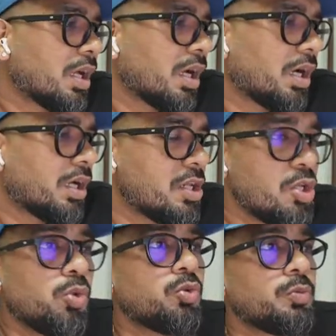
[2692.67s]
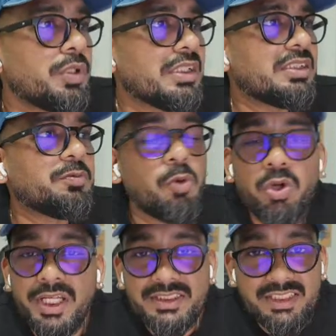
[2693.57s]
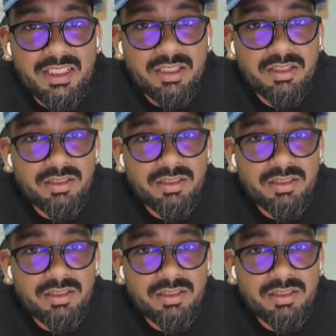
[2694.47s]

Loom is more async,